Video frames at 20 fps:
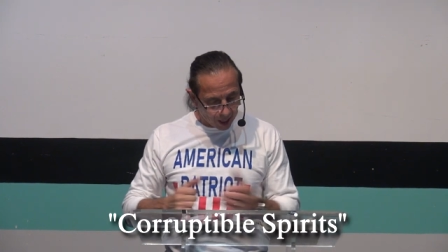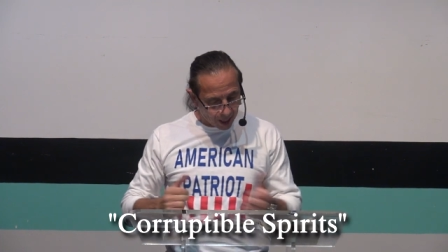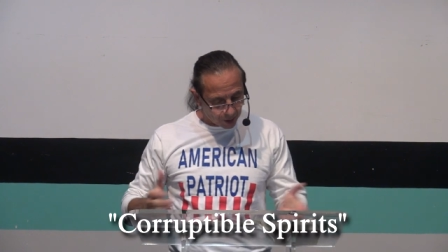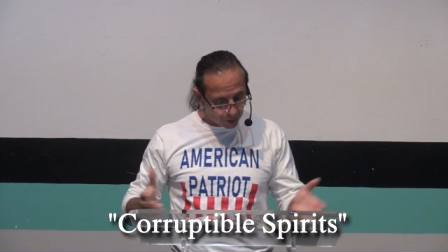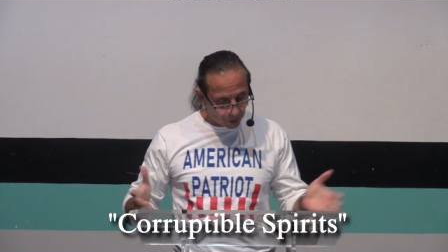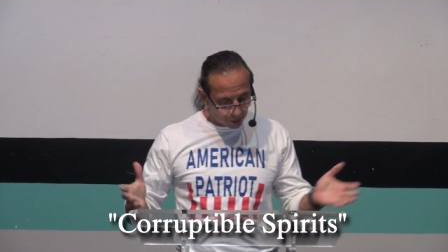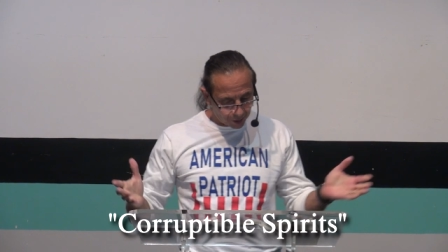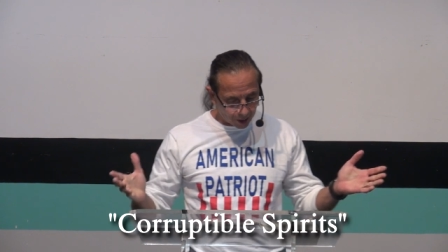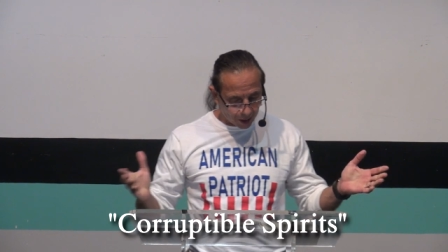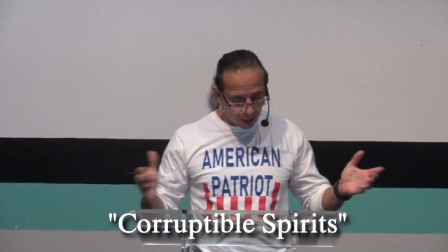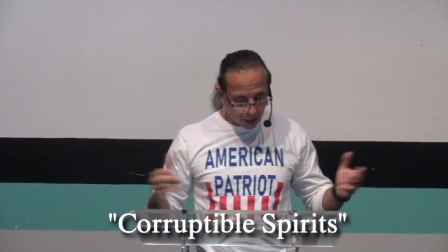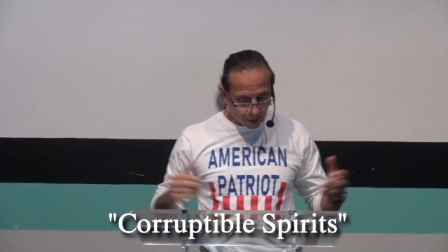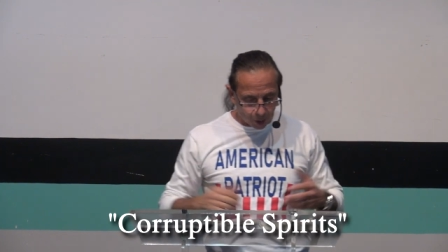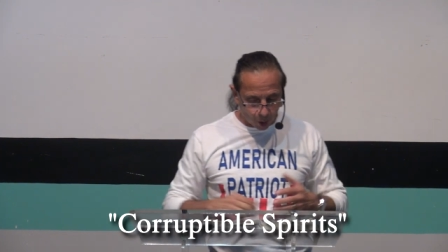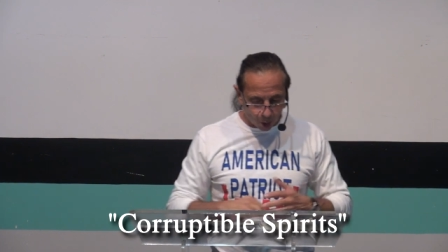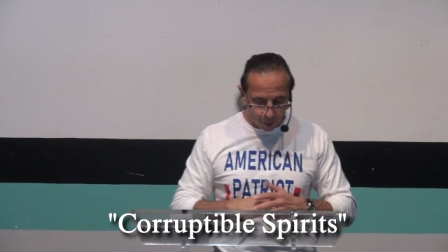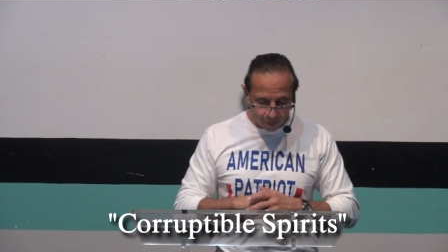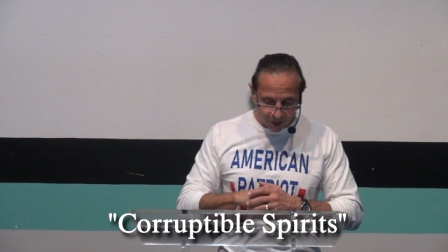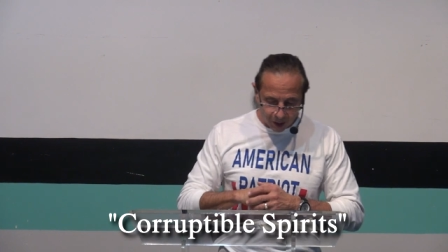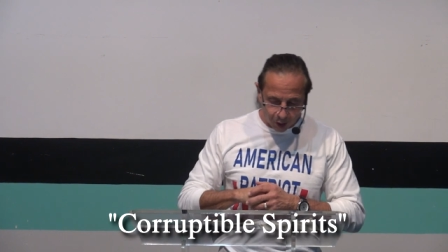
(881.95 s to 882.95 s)
And look at,
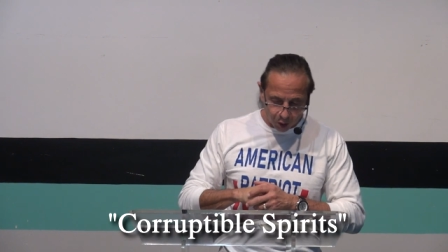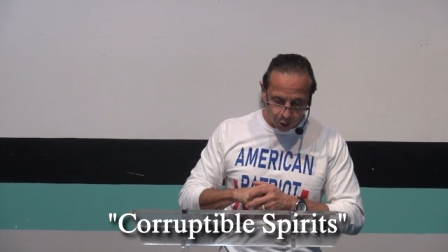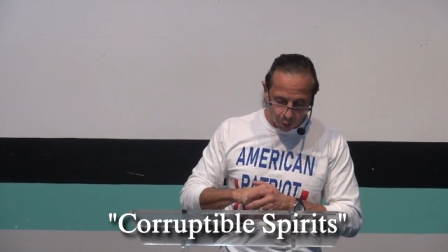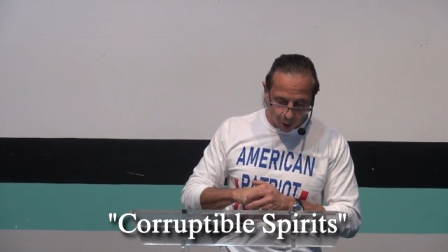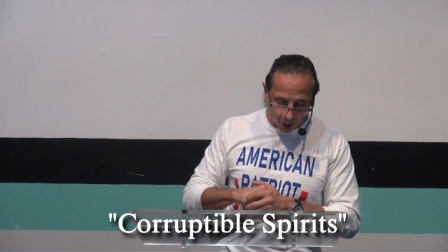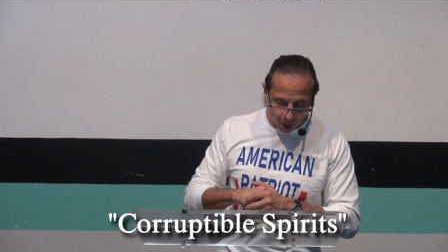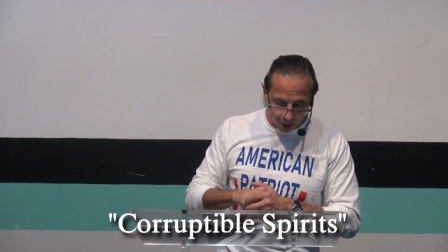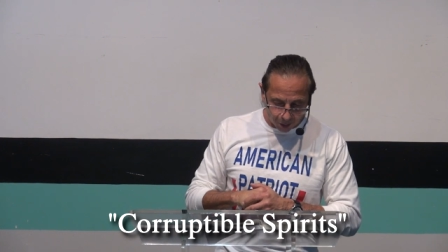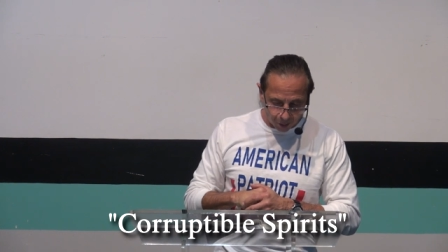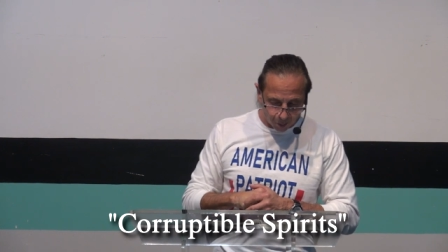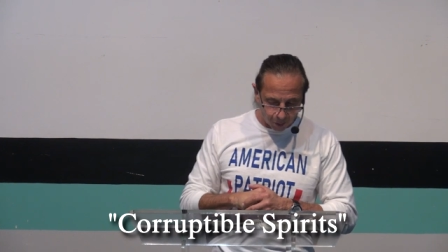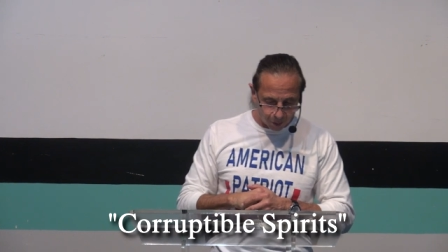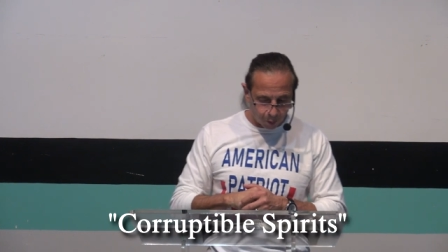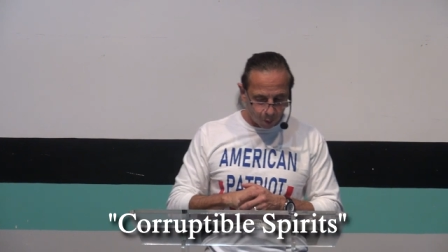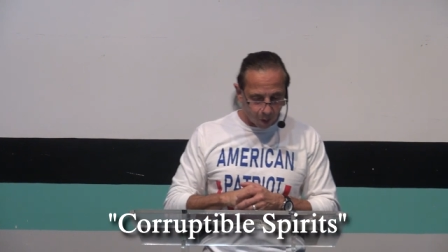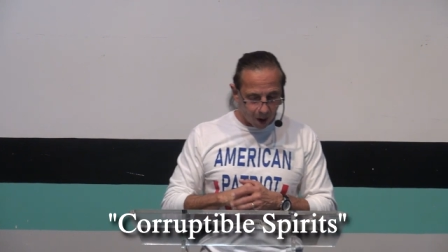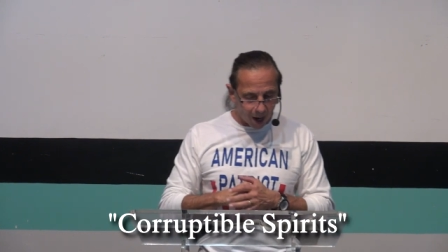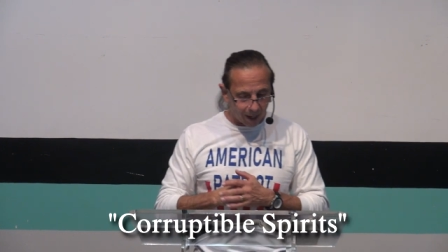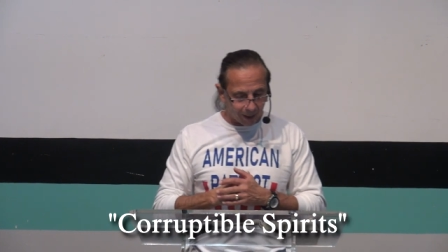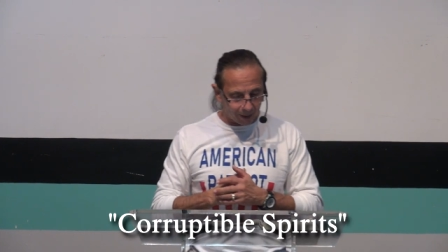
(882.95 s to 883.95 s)
don't be drunk with
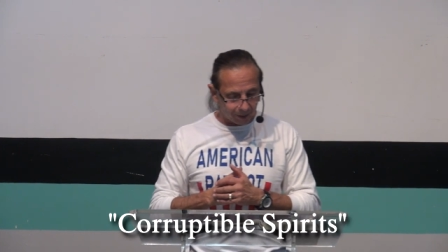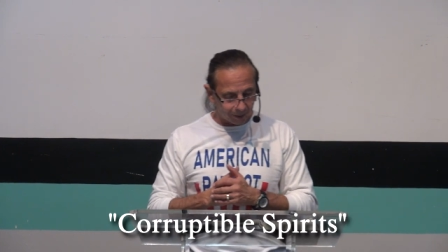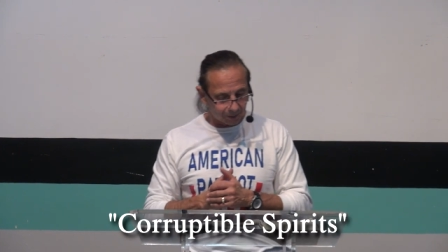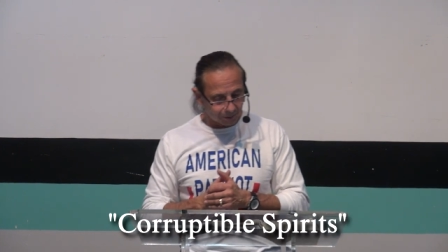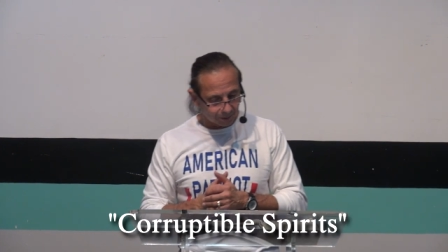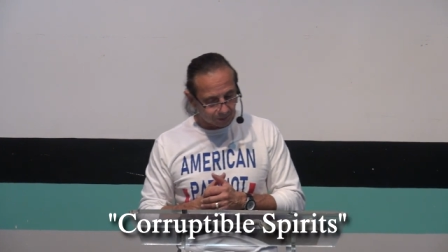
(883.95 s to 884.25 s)
wine,